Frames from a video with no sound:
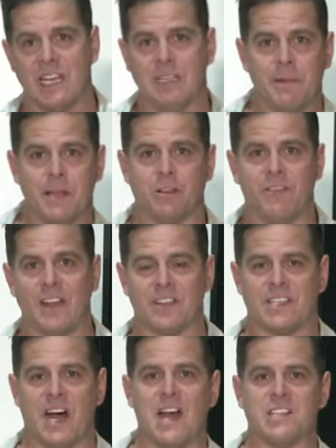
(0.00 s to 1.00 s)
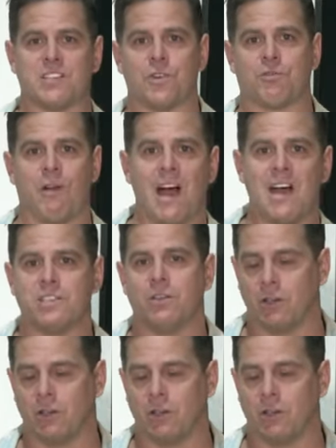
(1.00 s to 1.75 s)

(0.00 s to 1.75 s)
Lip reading: And in the middle of that, the tide starts rising.